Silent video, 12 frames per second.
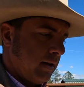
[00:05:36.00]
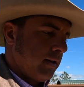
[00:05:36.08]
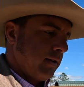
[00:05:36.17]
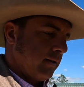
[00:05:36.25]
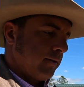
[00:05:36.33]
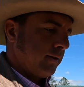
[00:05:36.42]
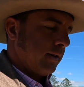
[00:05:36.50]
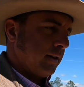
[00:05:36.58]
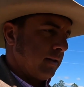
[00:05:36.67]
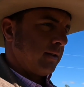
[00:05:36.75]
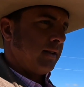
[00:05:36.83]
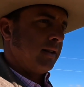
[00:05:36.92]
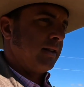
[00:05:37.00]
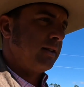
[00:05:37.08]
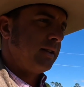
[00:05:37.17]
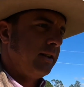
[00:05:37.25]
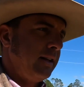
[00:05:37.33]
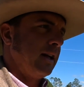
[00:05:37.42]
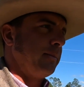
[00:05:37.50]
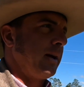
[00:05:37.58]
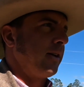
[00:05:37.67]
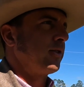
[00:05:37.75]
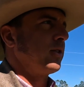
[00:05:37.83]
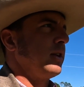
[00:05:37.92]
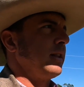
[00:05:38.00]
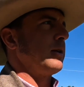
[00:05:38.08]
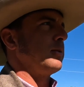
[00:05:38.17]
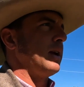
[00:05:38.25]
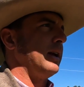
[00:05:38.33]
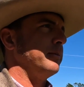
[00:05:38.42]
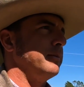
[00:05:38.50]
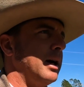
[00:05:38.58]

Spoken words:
of cleanup after all that rain.